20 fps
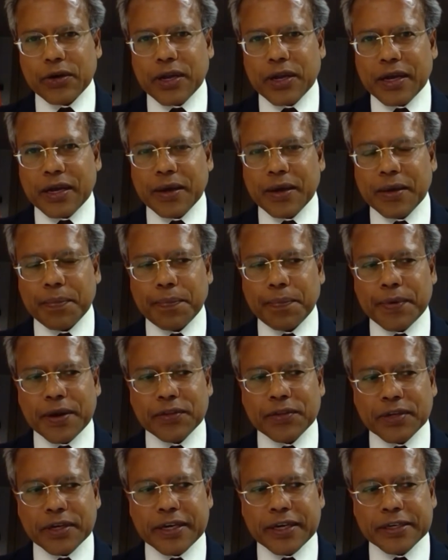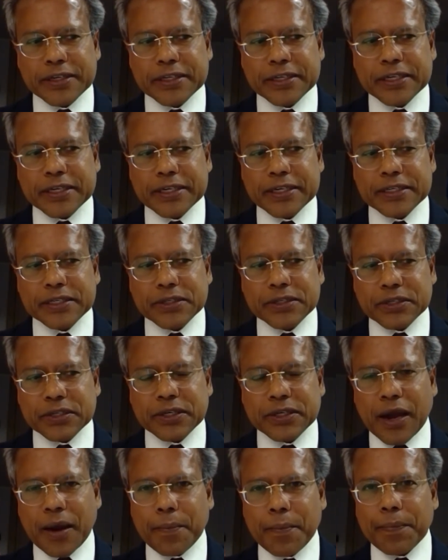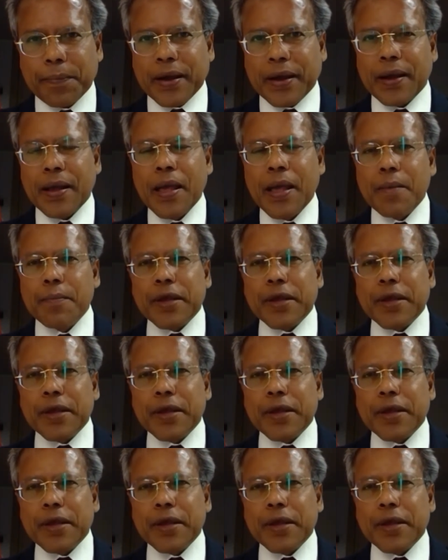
uh, President uh, Trump uh,